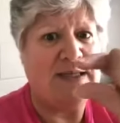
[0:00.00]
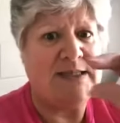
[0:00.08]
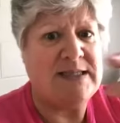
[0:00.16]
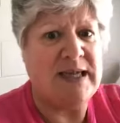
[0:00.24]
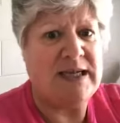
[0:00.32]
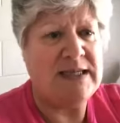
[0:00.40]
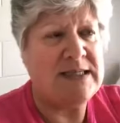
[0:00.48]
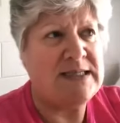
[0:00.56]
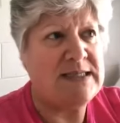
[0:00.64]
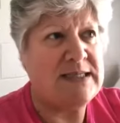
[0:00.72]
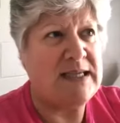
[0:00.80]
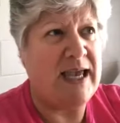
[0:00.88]

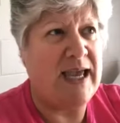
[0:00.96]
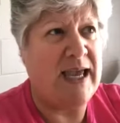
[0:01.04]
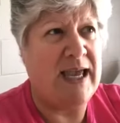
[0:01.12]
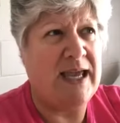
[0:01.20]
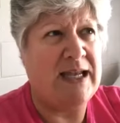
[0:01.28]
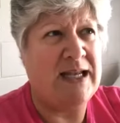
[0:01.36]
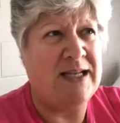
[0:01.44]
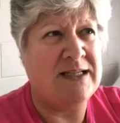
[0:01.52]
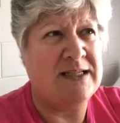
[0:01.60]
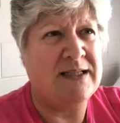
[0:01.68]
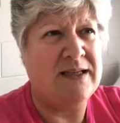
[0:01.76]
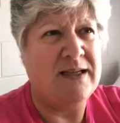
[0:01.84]
dates,
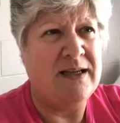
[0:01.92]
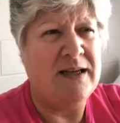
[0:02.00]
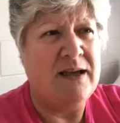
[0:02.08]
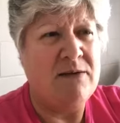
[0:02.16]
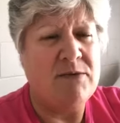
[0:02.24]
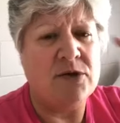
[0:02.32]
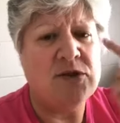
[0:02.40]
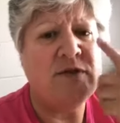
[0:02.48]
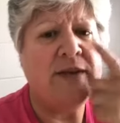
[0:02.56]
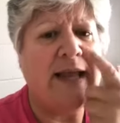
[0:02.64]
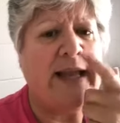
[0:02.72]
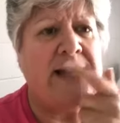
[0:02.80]
and I'm not
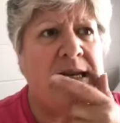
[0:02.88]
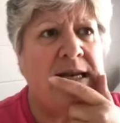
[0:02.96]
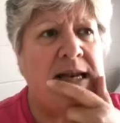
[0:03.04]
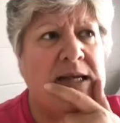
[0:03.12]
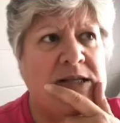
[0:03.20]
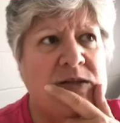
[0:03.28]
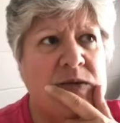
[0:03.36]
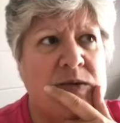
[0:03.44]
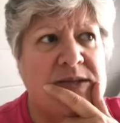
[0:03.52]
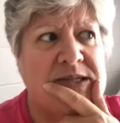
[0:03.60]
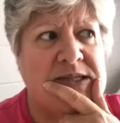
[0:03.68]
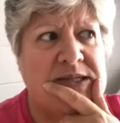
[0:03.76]
sure if it had nuts
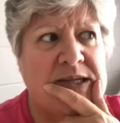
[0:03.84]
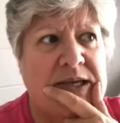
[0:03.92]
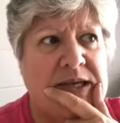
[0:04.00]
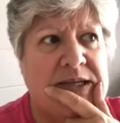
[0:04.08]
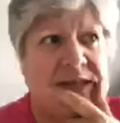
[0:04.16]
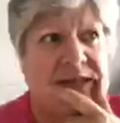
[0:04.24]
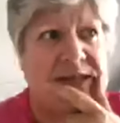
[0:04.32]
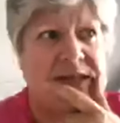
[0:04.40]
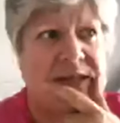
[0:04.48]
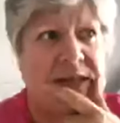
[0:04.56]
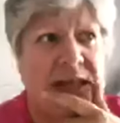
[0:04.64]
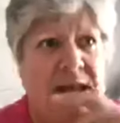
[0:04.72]
or seeds.
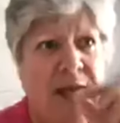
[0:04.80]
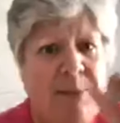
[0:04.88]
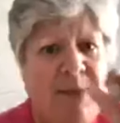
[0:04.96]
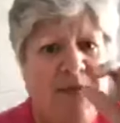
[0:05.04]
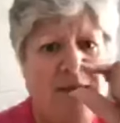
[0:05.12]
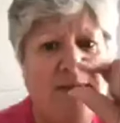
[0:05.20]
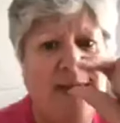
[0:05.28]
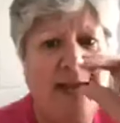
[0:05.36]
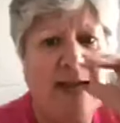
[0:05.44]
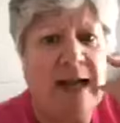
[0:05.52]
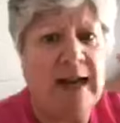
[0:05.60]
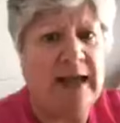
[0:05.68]
But then they
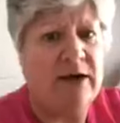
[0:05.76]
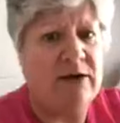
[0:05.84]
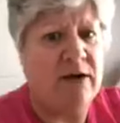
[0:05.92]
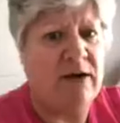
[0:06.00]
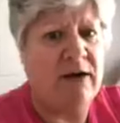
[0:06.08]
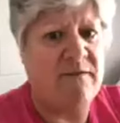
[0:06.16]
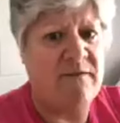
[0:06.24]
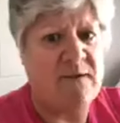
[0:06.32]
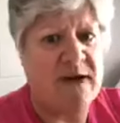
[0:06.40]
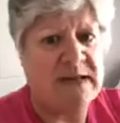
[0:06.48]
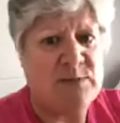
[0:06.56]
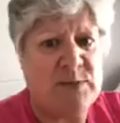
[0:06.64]
had a layer of
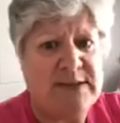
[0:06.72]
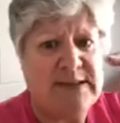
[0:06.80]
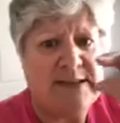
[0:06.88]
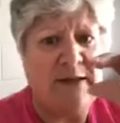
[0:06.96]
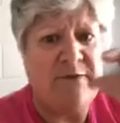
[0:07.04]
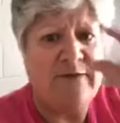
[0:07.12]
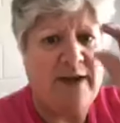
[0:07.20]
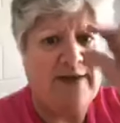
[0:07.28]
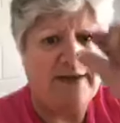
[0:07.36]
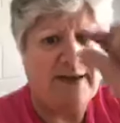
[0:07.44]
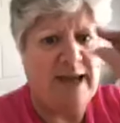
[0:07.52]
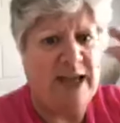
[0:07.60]
raspberry stuff, and
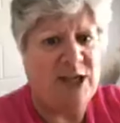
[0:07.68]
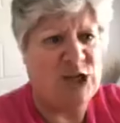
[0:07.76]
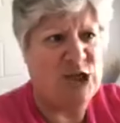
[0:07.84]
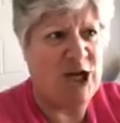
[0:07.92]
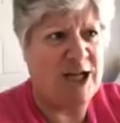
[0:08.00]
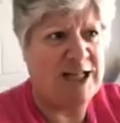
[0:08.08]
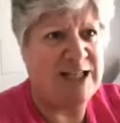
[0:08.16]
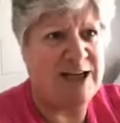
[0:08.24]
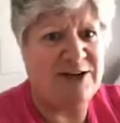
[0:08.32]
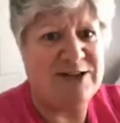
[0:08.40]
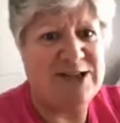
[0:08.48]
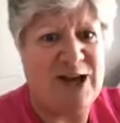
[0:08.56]
then they had chocolate
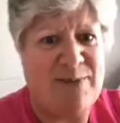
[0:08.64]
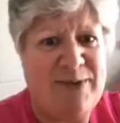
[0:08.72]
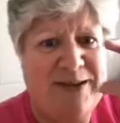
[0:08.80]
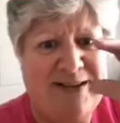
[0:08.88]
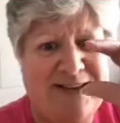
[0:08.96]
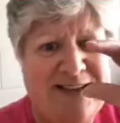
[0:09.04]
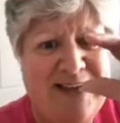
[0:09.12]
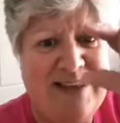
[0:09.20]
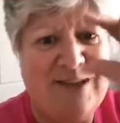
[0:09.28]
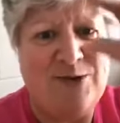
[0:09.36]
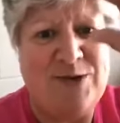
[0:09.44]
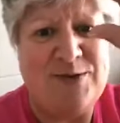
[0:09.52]
on top. And the
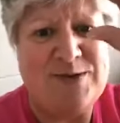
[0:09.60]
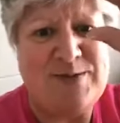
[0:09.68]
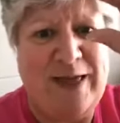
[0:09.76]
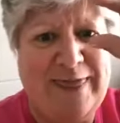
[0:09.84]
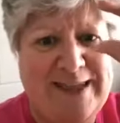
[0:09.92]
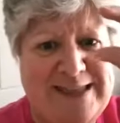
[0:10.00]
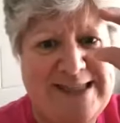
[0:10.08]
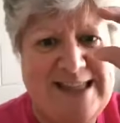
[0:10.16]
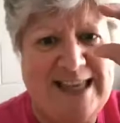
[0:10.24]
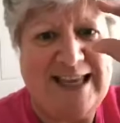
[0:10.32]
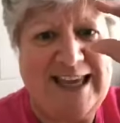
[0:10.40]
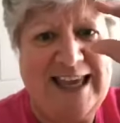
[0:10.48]
whole thing was about this
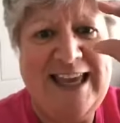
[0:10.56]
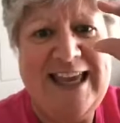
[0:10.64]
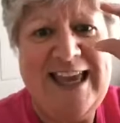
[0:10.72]
thick.